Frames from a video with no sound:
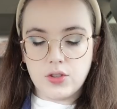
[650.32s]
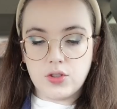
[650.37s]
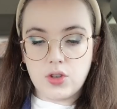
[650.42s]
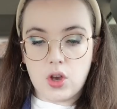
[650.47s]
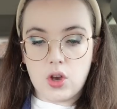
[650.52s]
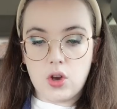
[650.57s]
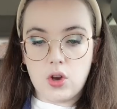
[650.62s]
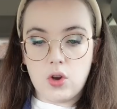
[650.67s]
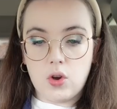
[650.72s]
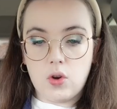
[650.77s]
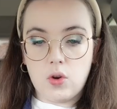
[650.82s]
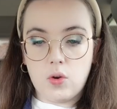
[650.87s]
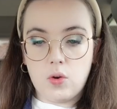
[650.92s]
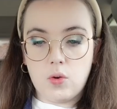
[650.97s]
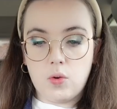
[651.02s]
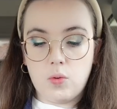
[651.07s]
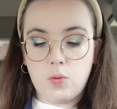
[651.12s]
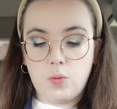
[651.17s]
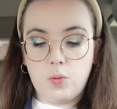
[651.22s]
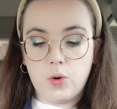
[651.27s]

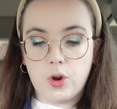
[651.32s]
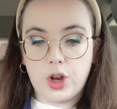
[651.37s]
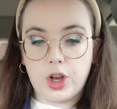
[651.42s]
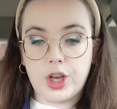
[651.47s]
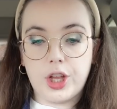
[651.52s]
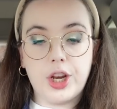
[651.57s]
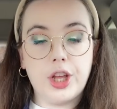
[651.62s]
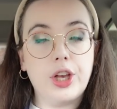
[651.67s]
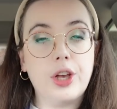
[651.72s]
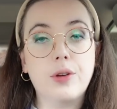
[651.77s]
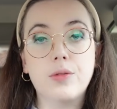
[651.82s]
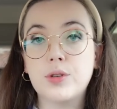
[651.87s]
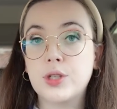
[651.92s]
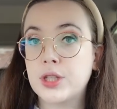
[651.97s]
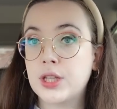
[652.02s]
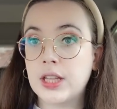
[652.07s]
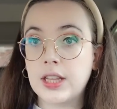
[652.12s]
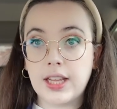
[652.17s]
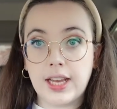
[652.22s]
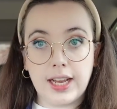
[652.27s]
so we're gonna go to
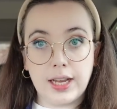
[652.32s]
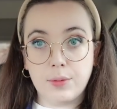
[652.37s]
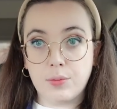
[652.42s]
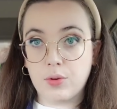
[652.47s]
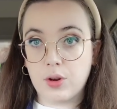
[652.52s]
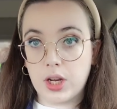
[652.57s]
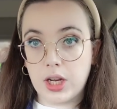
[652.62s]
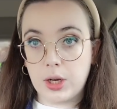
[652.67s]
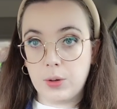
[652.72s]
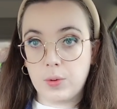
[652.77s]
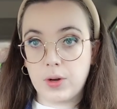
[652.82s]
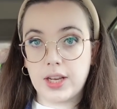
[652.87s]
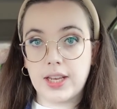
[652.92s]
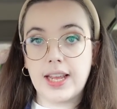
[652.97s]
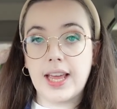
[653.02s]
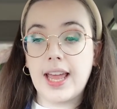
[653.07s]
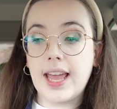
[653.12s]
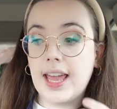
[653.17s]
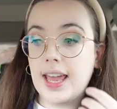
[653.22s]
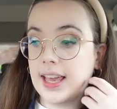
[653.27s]
the library. We're gonna
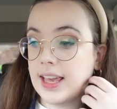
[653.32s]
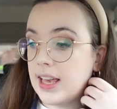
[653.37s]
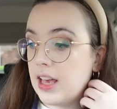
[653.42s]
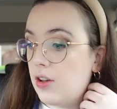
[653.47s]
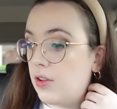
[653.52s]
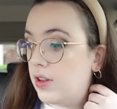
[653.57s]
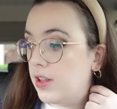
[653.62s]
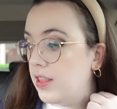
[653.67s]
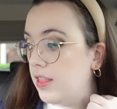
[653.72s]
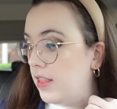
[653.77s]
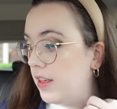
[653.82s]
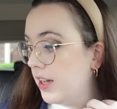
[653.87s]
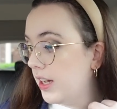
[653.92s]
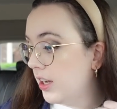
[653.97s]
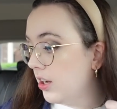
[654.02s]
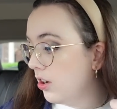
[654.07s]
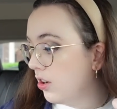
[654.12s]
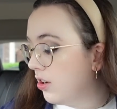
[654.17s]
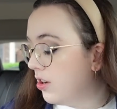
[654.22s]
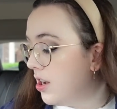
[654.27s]
hang out in
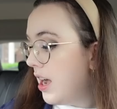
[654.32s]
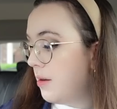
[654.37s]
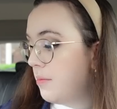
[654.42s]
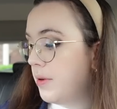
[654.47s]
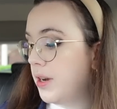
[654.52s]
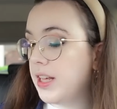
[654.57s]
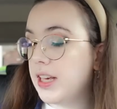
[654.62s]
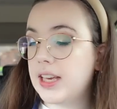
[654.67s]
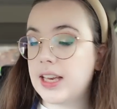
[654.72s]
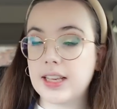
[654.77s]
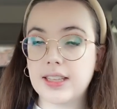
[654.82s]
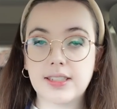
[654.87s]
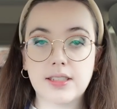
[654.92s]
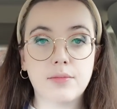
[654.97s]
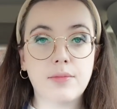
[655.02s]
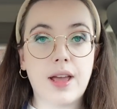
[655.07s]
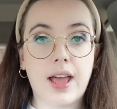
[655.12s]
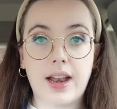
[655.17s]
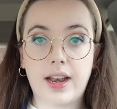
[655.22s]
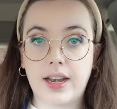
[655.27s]
there. I'm gonna get
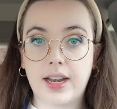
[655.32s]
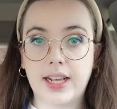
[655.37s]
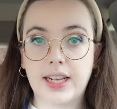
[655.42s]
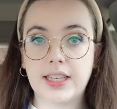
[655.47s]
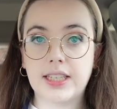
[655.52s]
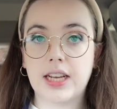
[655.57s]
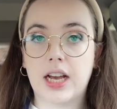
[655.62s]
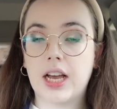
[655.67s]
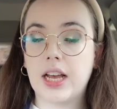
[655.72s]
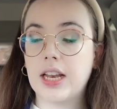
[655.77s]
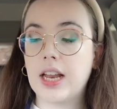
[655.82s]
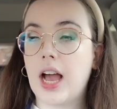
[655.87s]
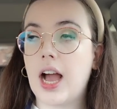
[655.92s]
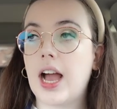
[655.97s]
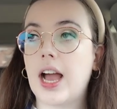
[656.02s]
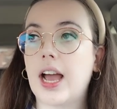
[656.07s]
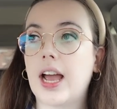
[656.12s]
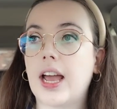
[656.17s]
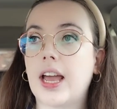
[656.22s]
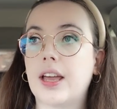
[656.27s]
some editing done.
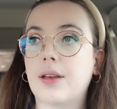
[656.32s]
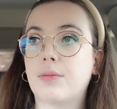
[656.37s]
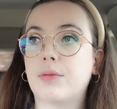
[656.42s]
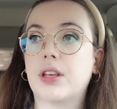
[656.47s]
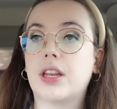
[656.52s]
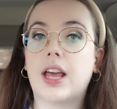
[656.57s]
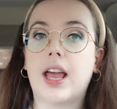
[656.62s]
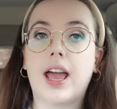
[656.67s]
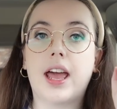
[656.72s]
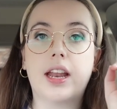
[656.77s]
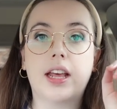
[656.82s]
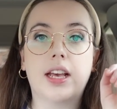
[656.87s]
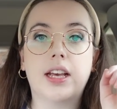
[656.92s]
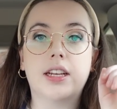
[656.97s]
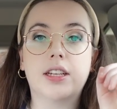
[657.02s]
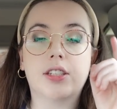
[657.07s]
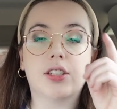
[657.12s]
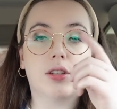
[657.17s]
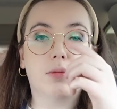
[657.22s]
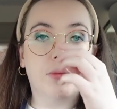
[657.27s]
I'm gonna
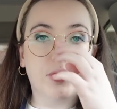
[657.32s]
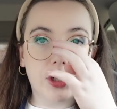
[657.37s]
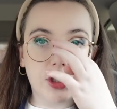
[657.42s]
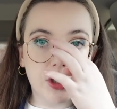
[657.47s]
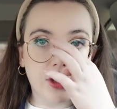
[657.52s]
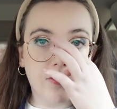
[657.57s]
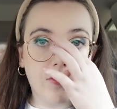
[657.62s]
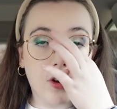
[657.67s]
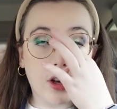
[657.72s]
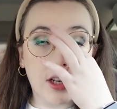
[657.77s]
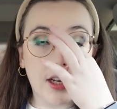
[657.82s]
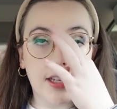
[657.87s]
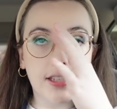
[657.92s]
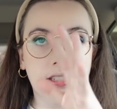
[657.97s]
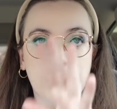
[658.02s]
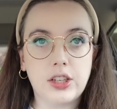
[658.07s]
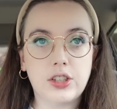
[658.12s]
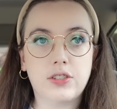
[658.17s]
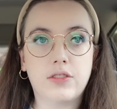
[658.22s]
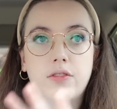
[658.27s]
edit the bookshelf
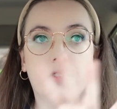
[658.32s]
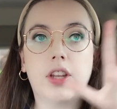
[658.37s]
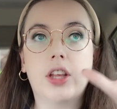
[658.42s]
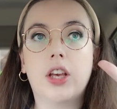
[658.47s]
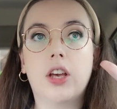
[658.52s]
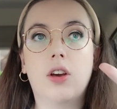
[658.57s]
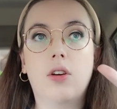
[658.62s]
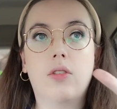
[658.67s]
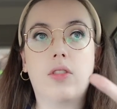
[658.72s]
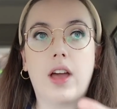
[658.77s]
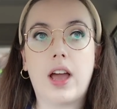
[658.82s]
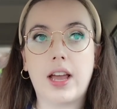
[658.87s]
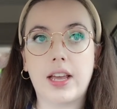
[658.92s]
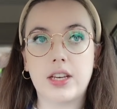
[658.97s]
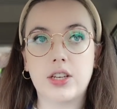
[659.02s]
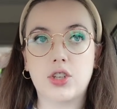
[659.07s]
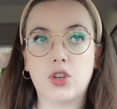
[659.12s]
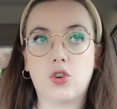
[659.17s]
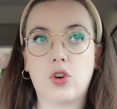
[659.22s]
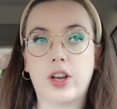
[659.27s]
organization video, that
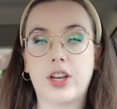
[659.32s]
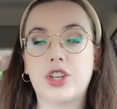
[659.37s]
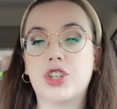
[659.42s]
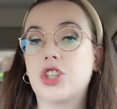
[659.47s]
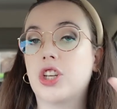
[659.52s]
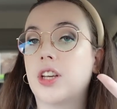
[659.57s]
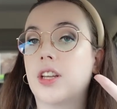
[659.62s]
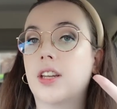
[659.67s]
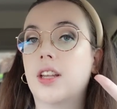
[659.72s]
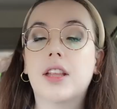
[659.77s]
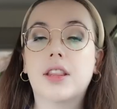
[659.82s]
integration,